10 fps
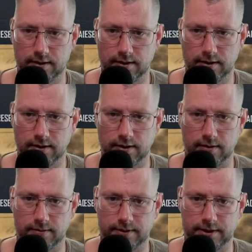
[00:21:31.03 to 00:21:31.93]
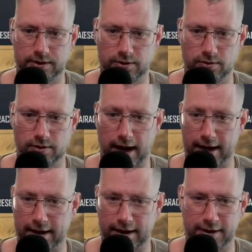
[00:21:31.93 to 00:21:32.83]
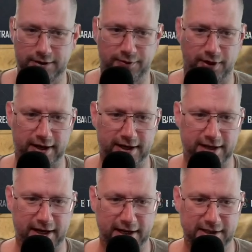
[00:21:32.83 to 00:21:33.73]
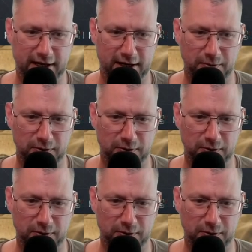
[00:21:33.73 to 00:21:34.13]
No, it doesn't look like. It's funny that I said it was so